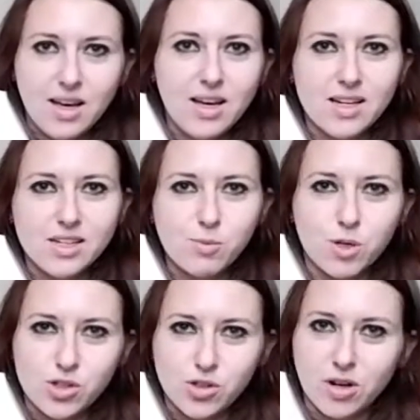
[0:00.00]
and
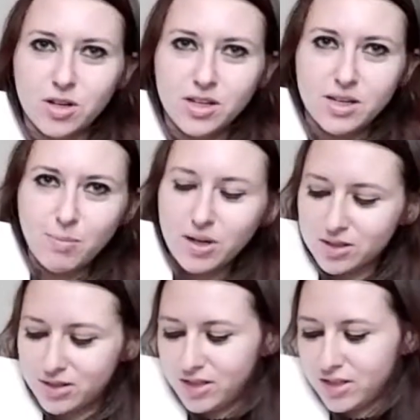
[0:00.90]
what you got in the
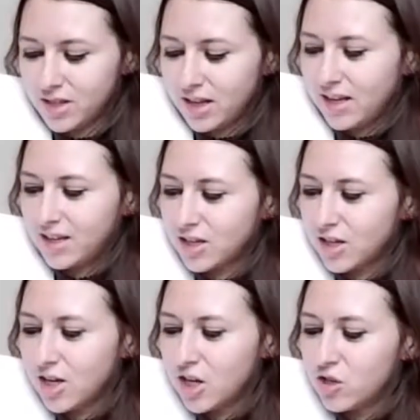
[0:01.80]
box is like
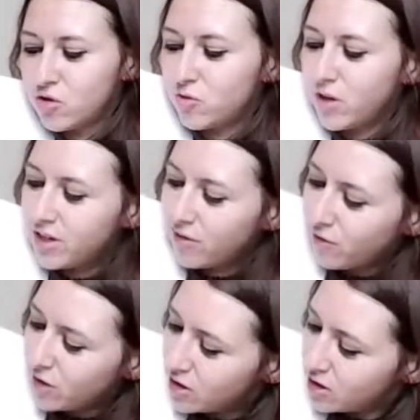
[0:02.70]
3
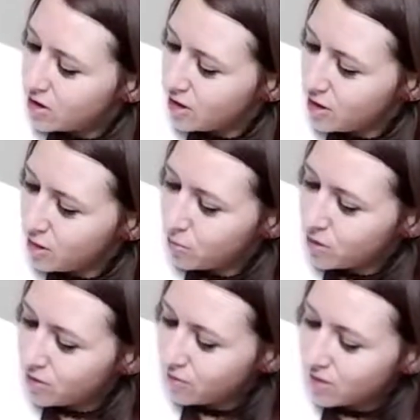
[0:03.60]
different sticks
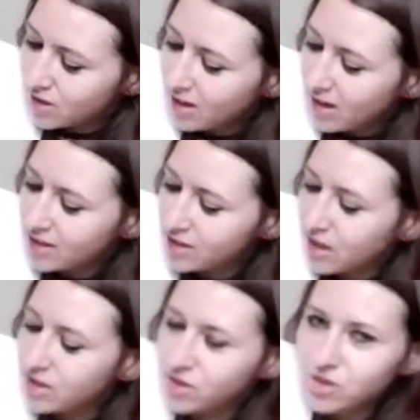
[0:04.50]
with different like
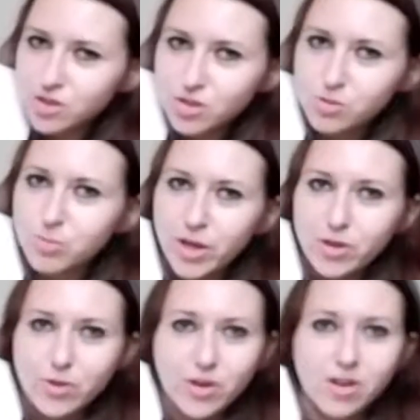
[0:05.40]
sizes to make
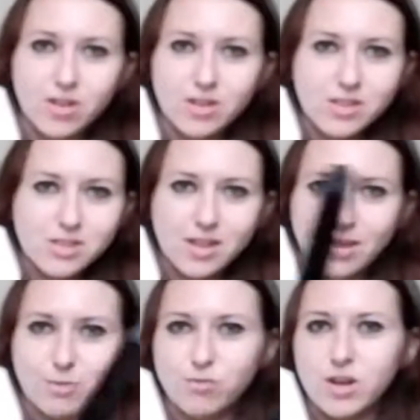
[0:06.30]
your colors
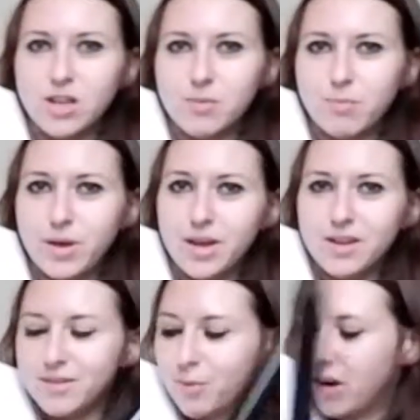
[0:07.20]
like really
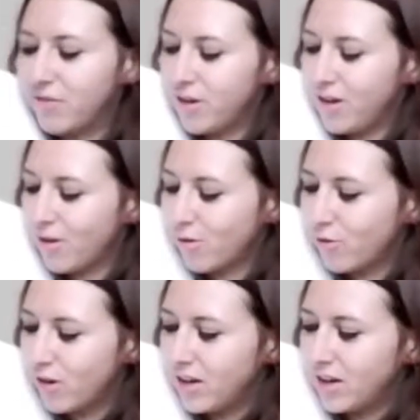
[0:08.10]
big and wavy. I
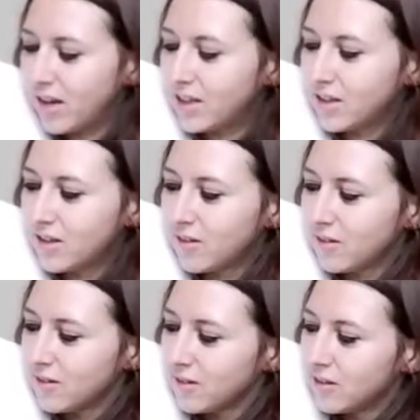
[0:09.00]
really like
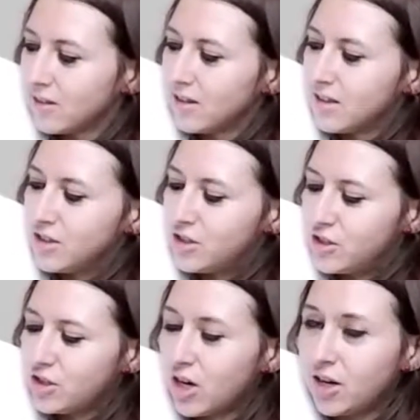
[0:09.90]
the
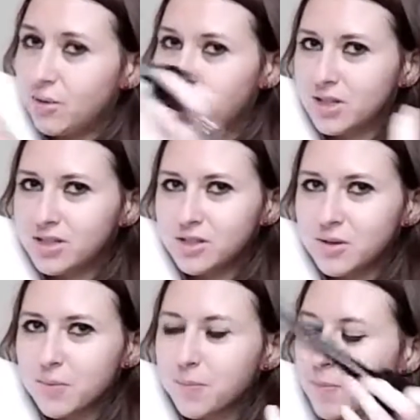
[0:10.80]
tiny ones.
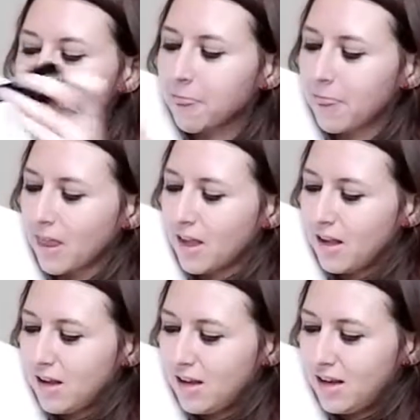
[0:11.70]

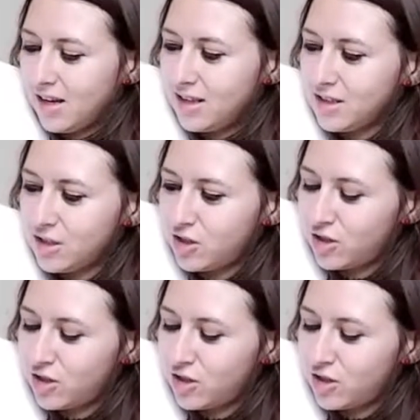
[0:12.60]
And